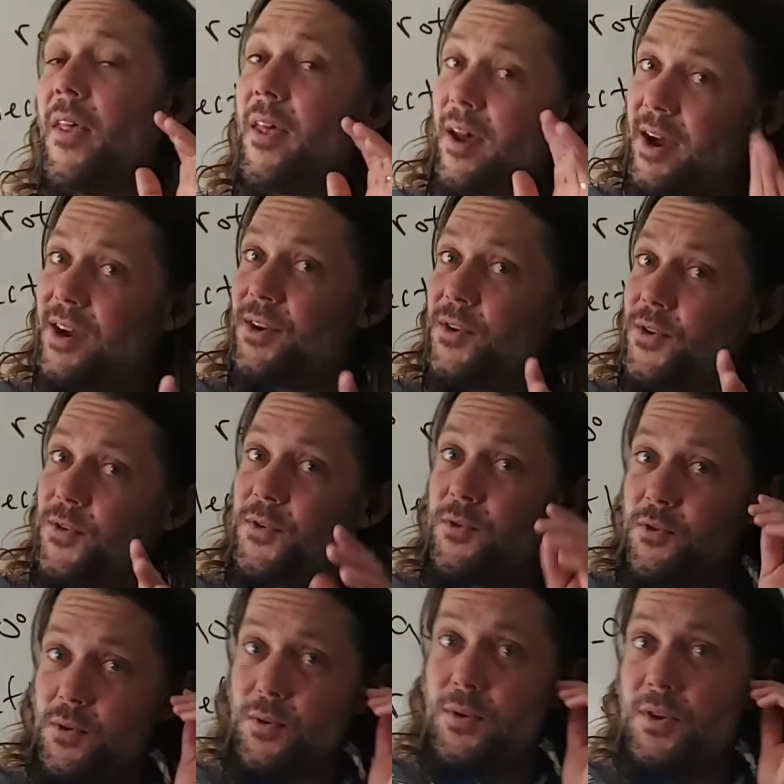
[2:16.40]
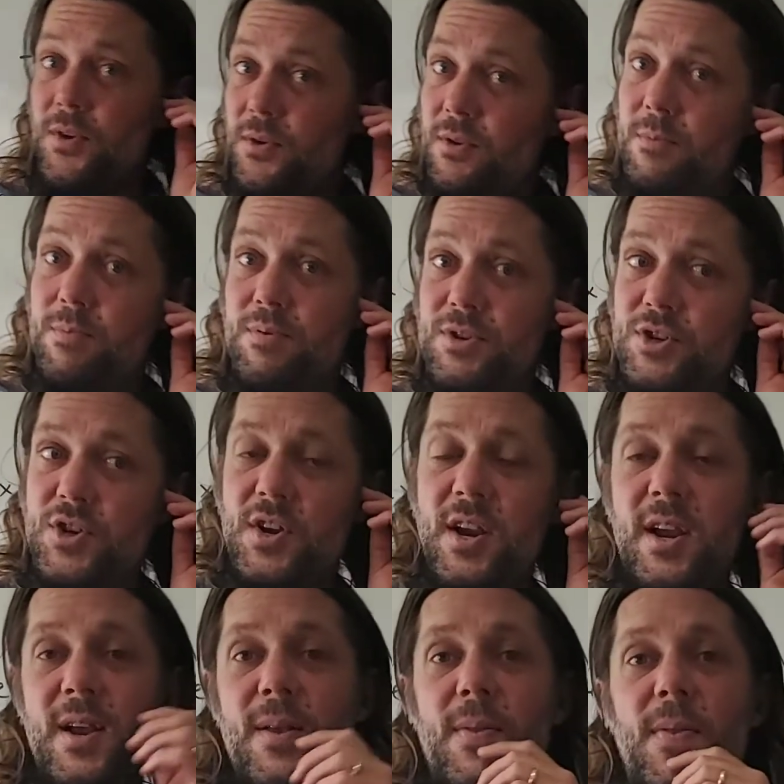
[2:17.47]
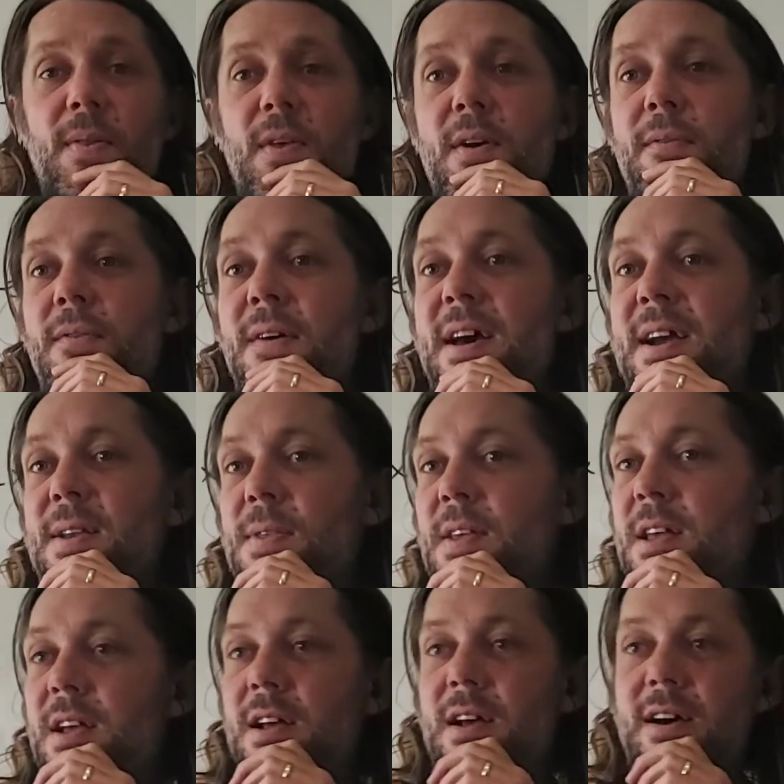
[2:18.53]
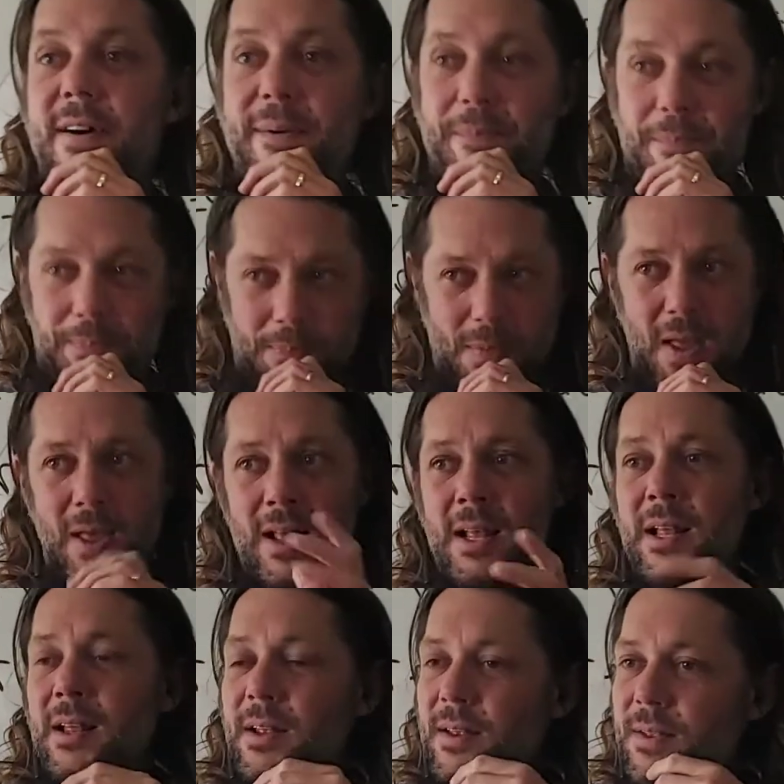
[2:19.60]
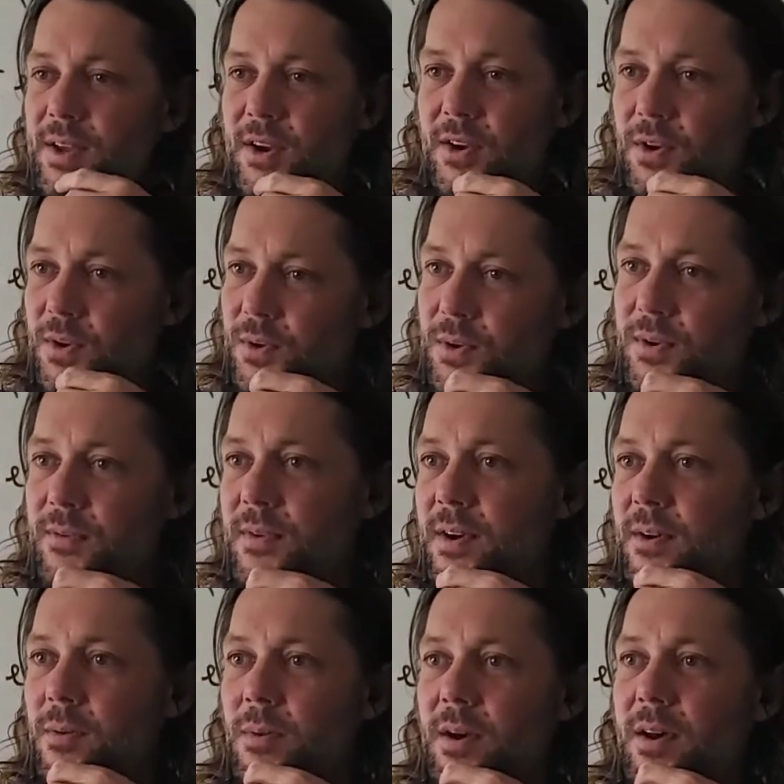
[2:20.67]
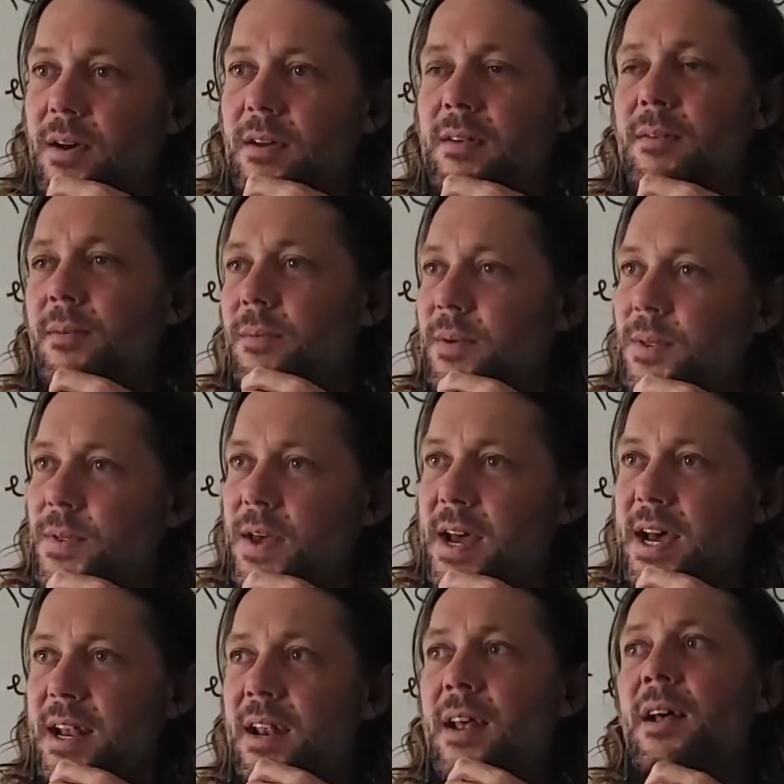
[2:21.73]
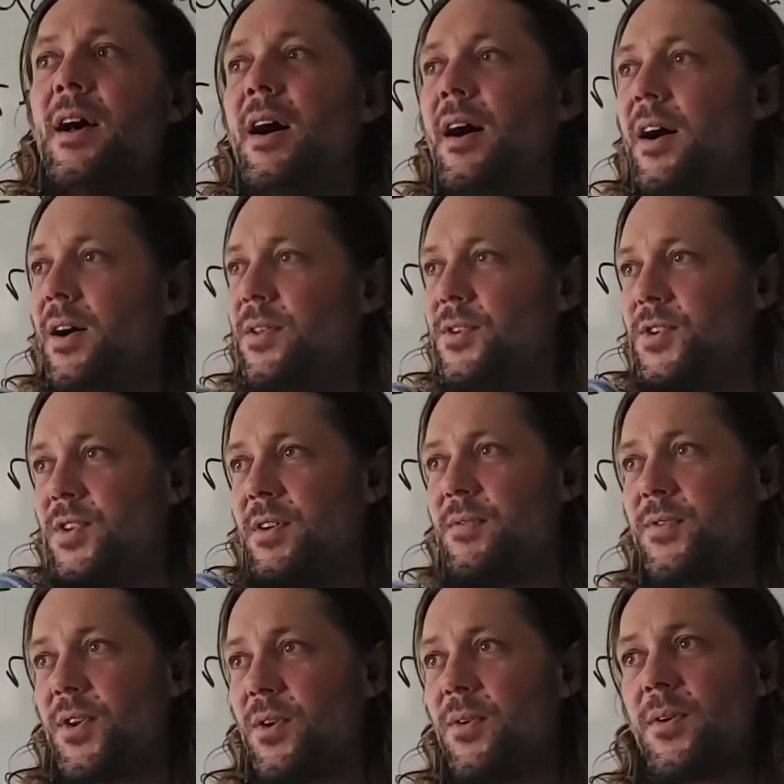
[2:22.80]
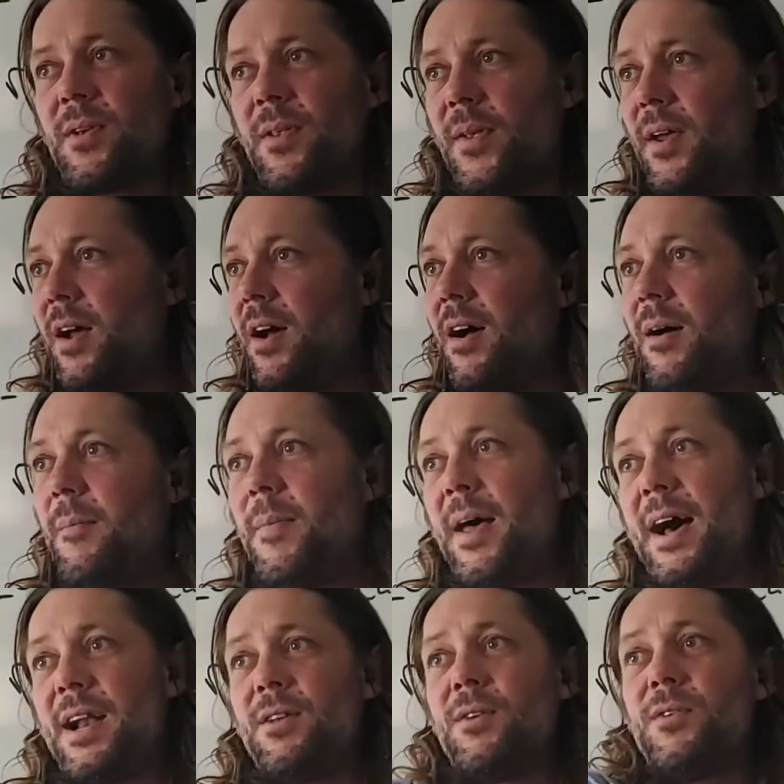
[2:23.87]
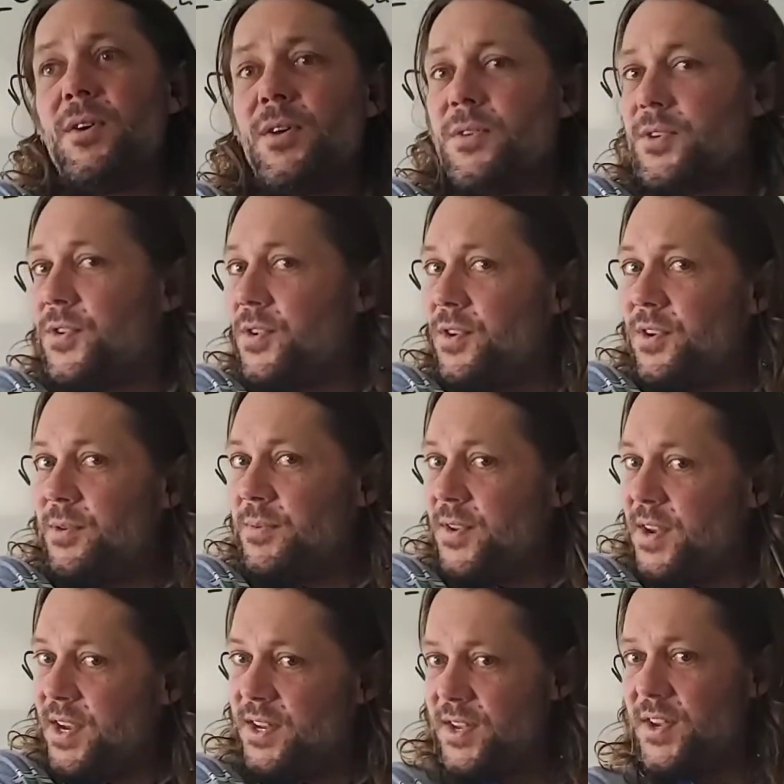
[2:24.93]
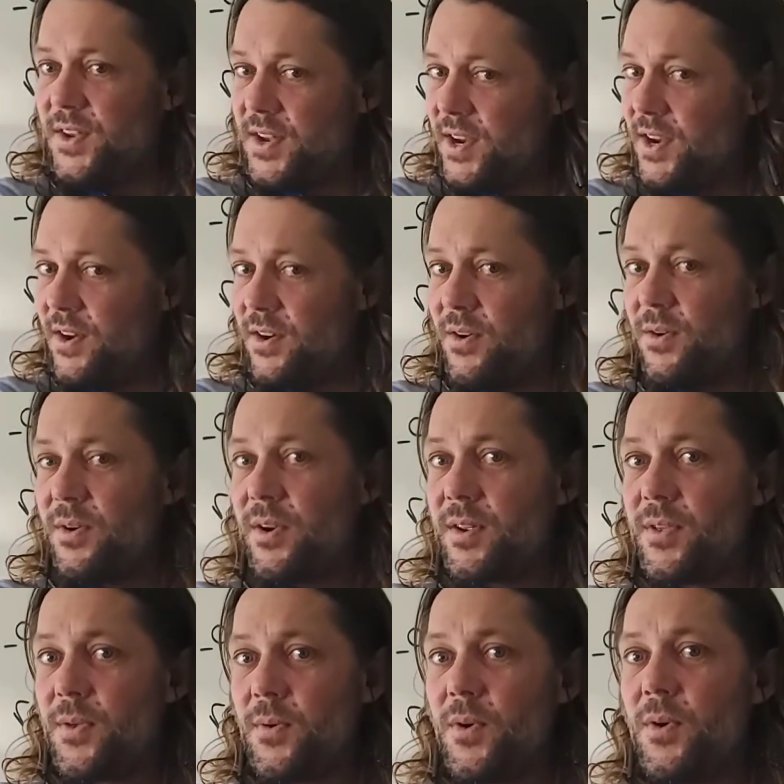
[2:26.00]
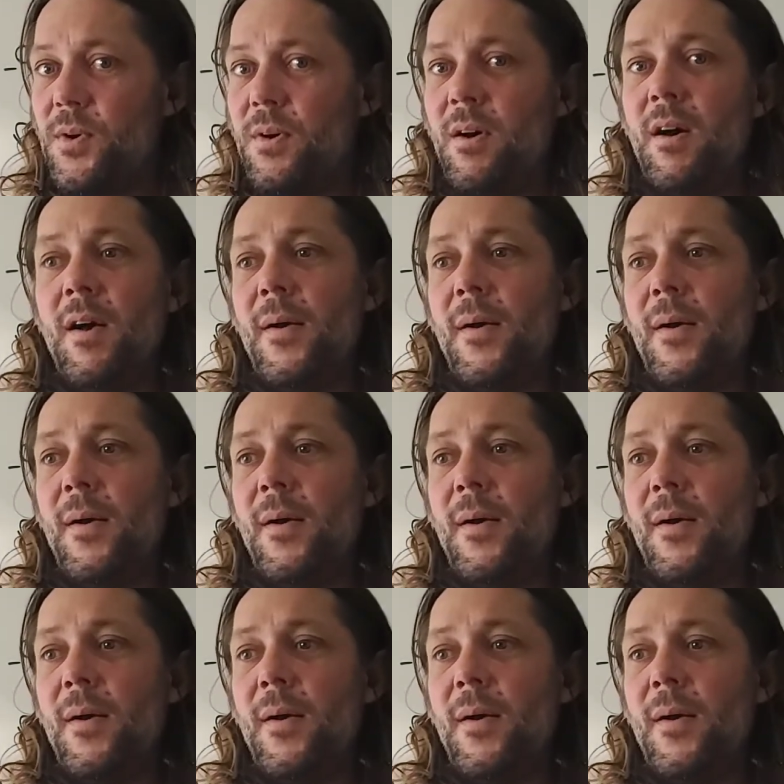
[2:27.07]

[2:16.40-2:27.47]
I truly do appreciate the fact that that you're doing very well with that. Others of you, I don't know the circumstances that you're going through.